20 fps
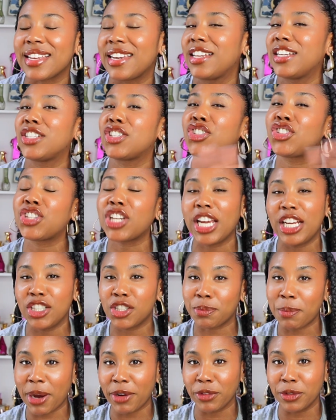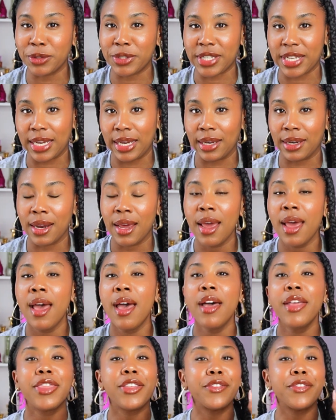and it has changed my routine. The